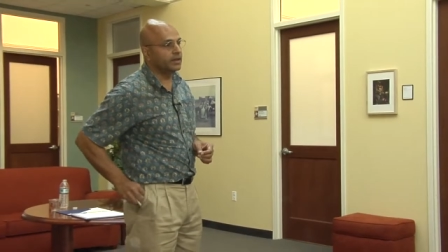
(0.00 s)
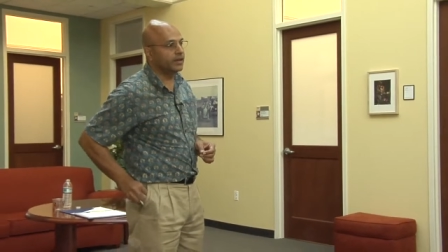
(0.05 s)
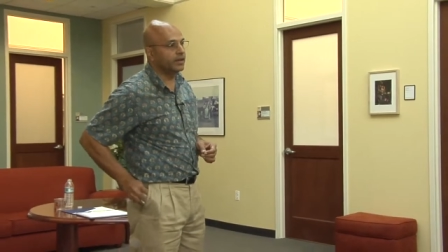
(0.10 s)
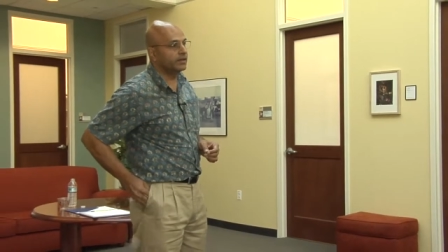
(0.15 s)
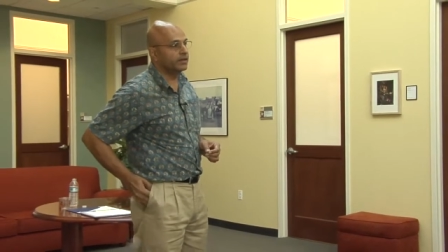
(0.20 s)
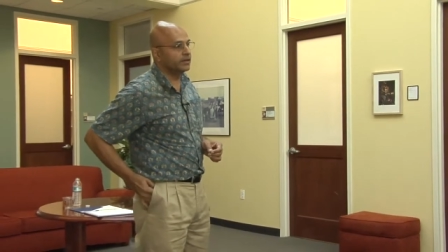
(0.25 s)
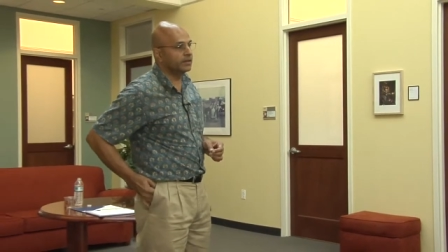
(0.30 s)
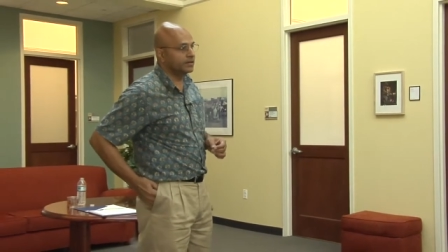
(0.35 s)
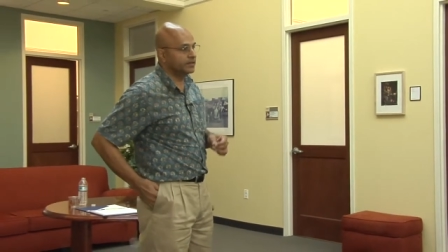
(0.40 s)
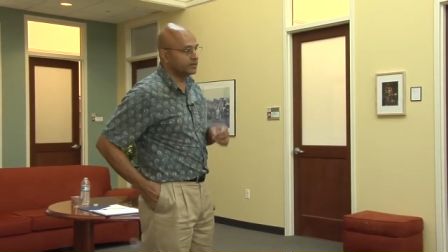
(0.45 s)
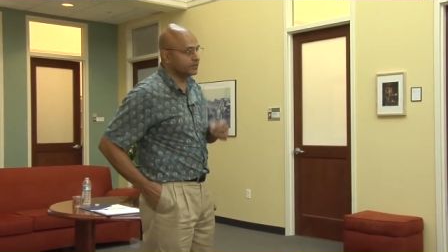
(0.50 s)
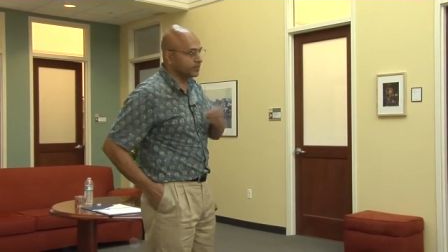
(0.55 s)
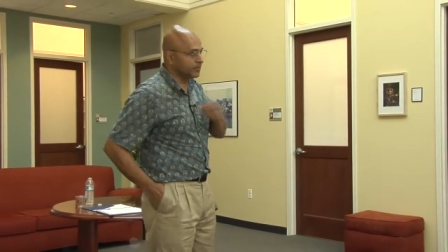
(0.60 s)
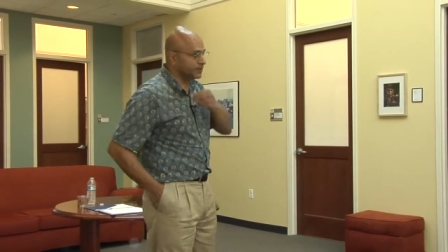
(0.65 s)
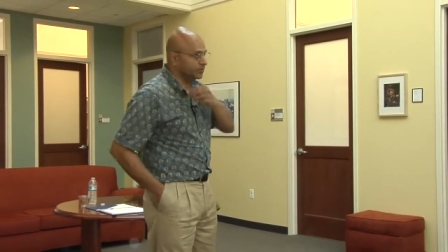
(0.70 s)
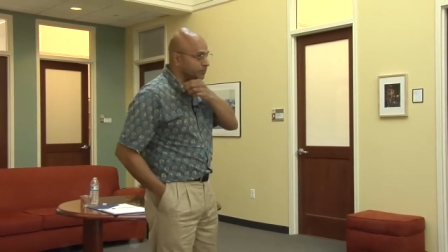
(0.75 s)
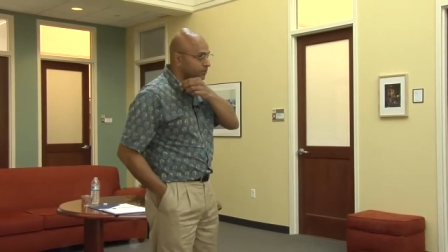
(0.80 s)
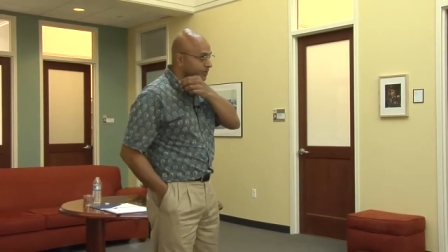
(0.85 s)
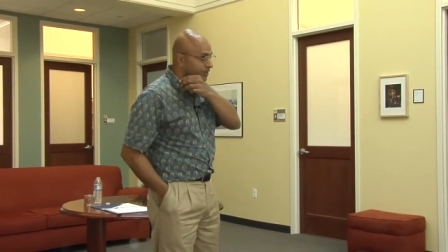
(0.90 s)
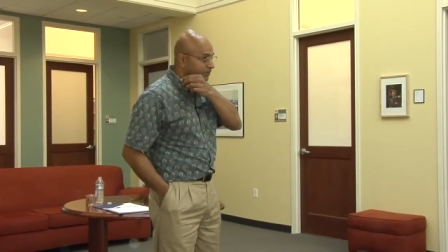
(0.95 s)
areas
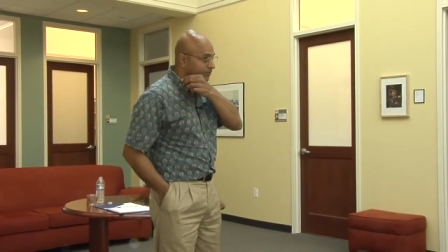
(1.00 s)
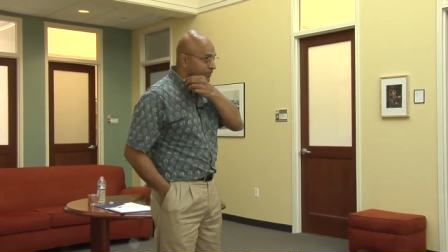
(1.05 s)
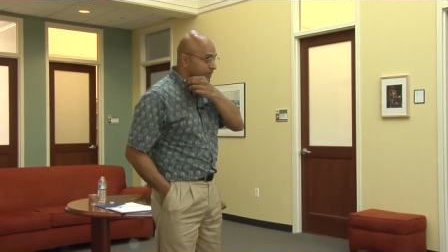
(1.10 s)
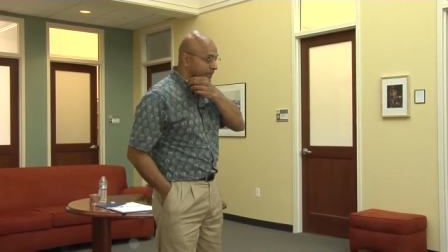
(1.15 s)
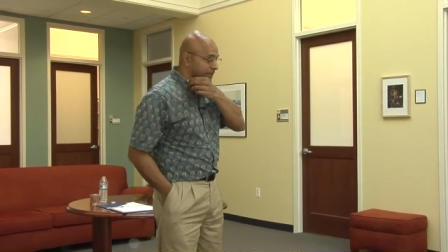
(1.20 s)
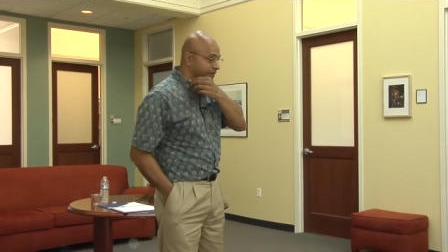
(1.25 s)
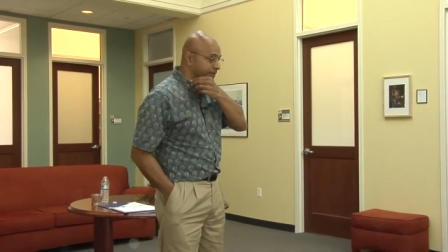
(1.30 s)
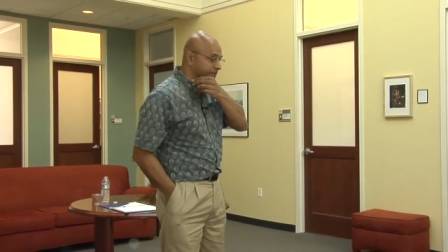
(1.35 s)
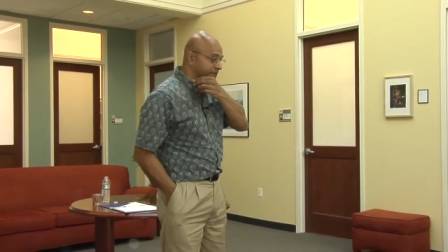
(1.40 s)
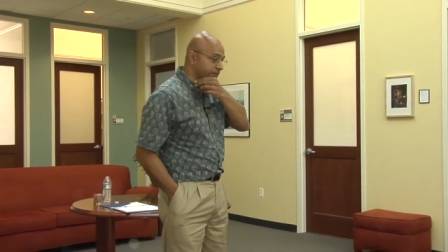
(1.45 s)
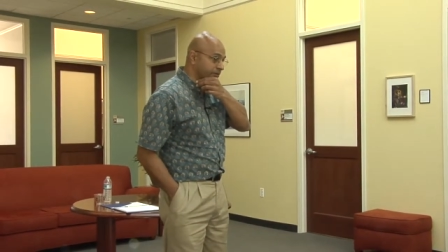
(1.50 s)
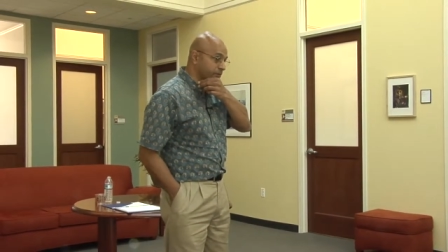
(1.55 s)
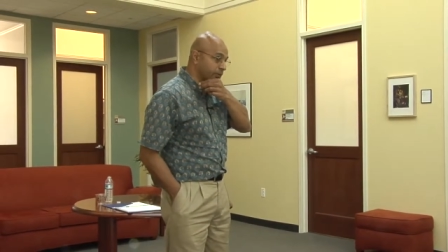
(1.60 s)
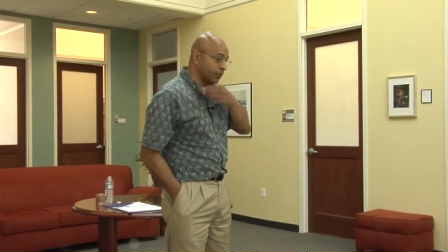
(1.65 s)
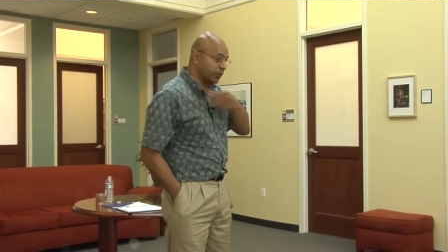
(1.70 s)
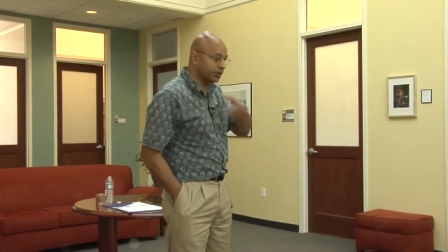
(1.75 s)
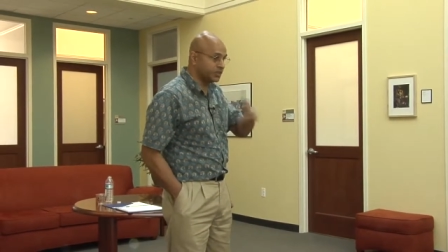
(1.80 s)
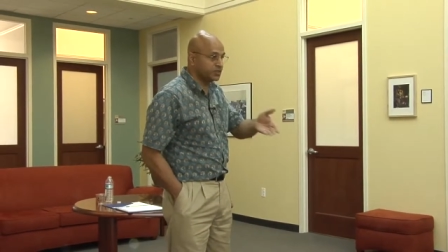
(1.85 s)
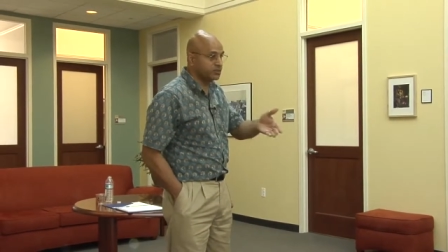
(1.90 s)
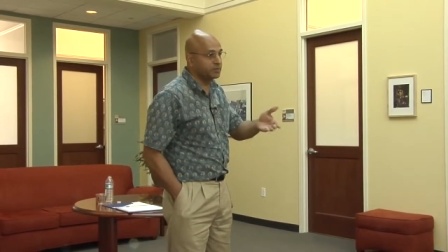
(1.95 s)
which would have yielded
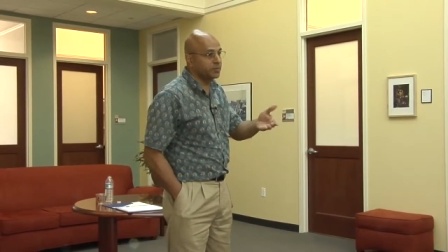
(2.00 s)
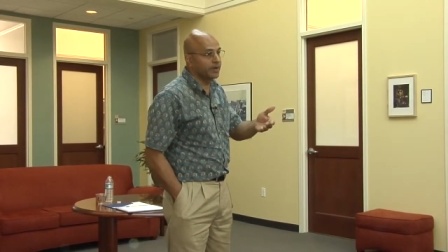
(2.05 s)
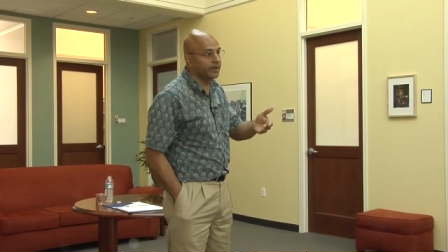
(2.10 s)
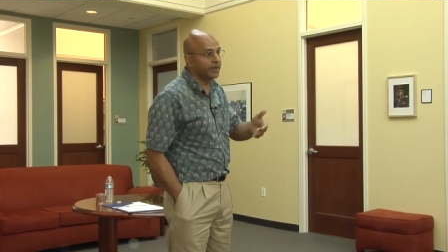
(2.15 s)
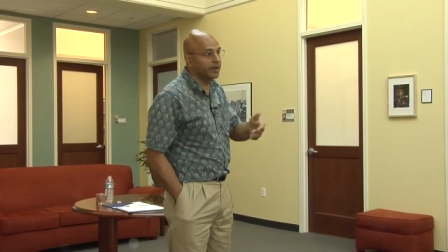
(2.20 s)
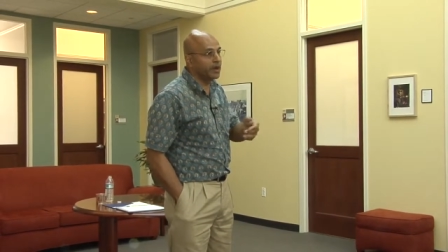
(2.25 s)
rewards by